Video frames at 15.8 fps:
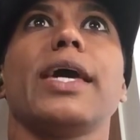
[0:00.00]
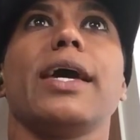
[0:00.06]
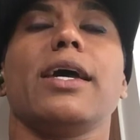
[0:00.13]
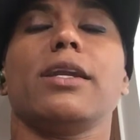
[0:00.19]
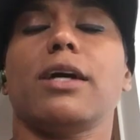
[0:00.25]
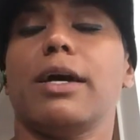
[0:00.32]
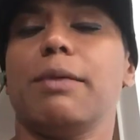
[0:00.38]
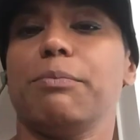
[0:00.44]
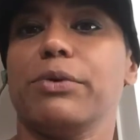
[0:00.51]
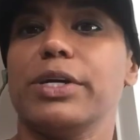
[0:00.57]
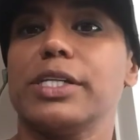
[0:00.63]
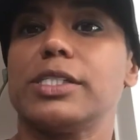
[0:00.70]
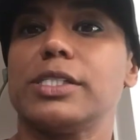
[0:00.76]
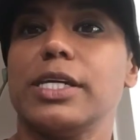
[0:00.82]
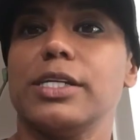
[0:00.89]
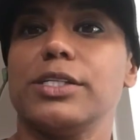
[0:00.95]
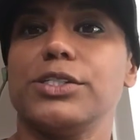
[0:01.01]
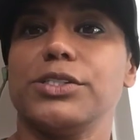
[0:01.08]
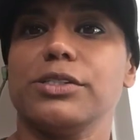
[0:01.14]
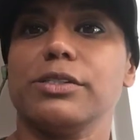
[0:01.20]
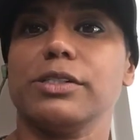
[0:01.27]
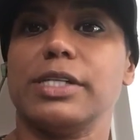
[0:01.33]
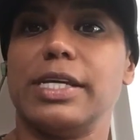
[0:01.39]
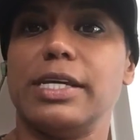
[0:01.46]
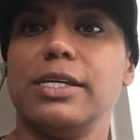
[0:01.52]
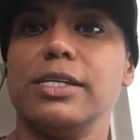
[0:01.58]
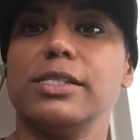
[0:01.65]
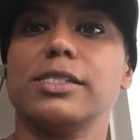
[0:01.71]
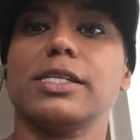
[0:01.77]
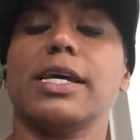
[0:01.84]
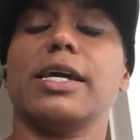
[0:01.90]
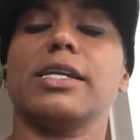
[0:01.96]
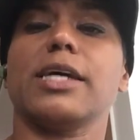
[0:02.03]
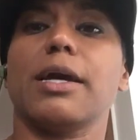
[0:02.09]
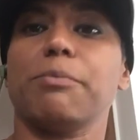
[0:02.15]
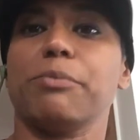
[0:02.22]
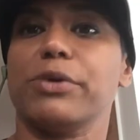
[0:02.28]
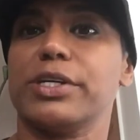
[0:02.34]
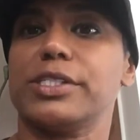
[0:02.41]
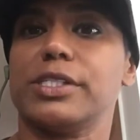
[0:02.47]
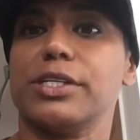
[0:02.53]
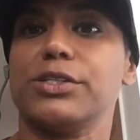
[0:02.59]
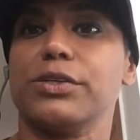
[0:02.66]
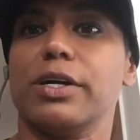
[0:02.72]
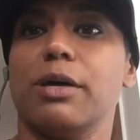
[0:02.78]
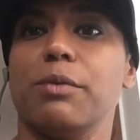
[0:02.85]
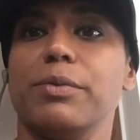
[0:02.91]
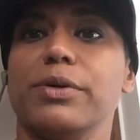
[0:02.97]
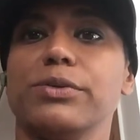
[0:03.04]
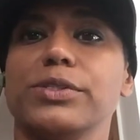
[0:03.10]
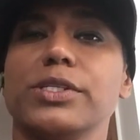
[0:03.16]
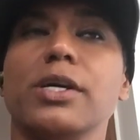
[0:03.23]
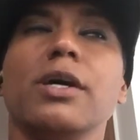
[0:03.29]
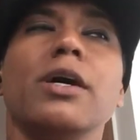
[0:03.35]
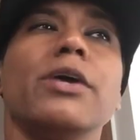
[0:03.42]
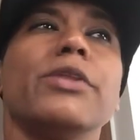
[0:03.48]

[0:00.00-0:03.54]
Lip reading: can hyperextend your knees and hyperextend your elbows.